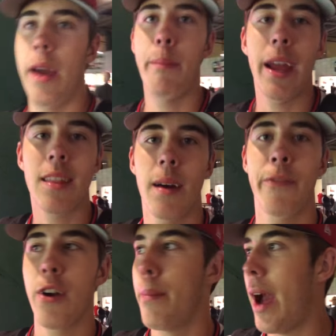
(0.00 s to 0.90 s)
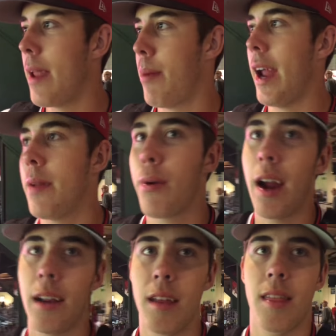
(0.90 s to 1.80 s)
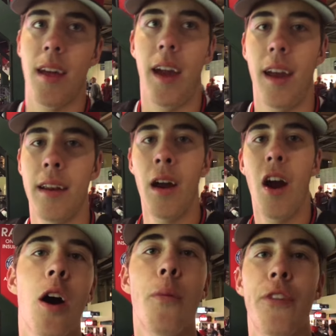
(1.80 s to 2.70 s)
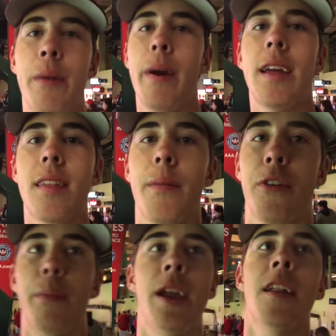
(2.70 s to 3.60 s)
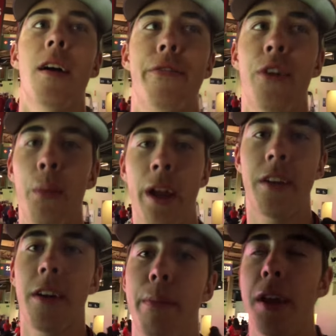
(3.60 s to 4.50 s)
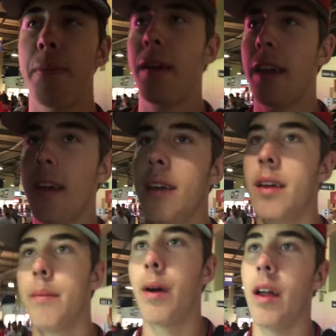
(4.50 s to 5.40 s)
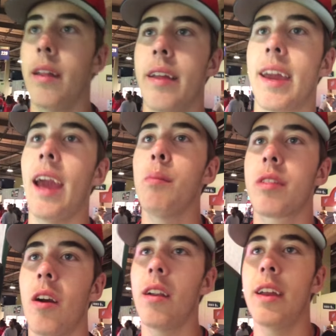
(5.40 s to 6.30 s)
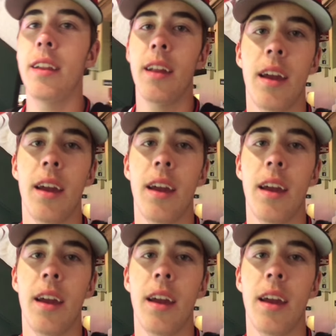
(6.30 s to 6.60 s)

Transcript: It makes up for a bad batting practice and hopefully makes up for me not filming during BP. But the game started.